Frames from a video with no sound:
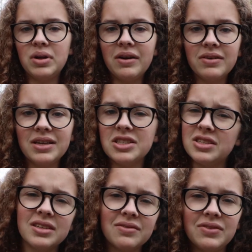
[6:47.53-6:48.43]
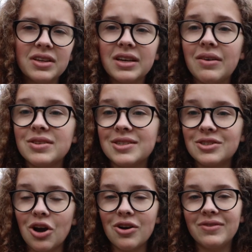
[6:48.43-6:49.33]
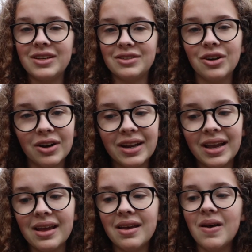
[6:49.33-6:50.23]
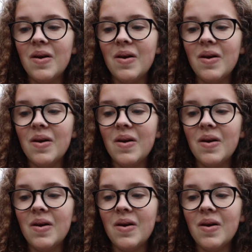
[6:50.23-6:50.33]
But I really just didn't feel like I was starving during it.